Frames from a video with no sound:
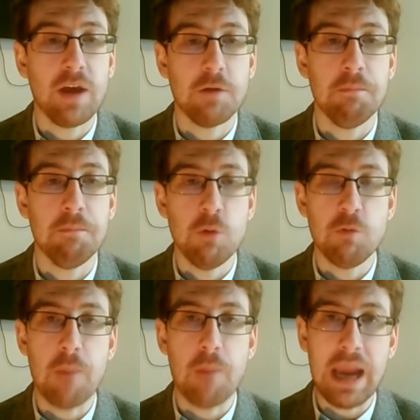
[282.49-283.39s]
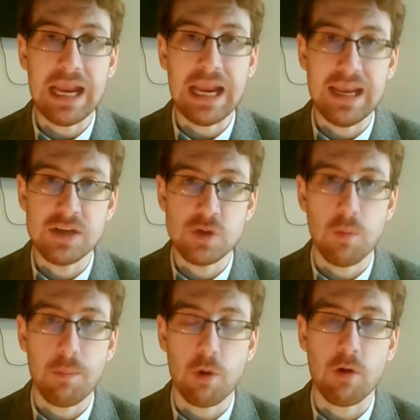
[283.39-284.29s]
that could move Bayley
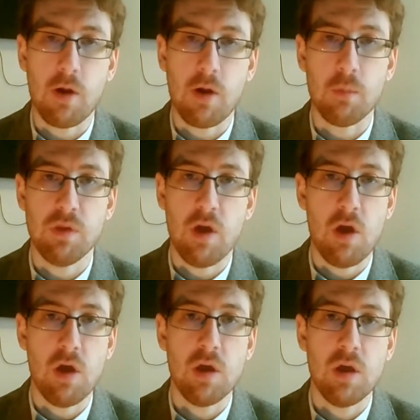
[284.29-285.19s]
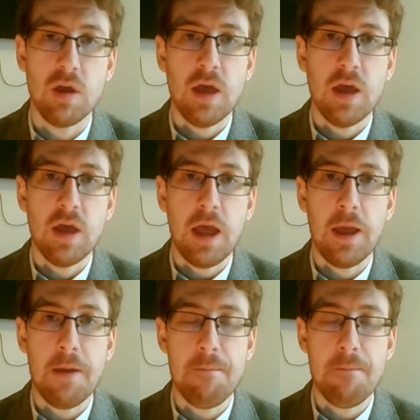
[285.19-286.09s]
into a program with her,
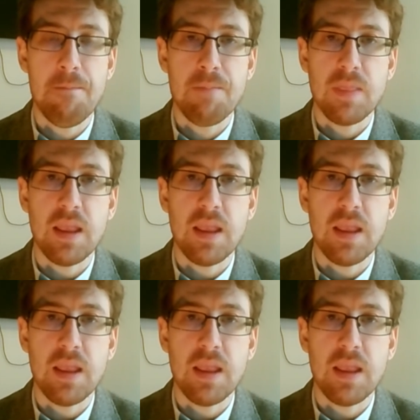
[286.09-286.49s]
um,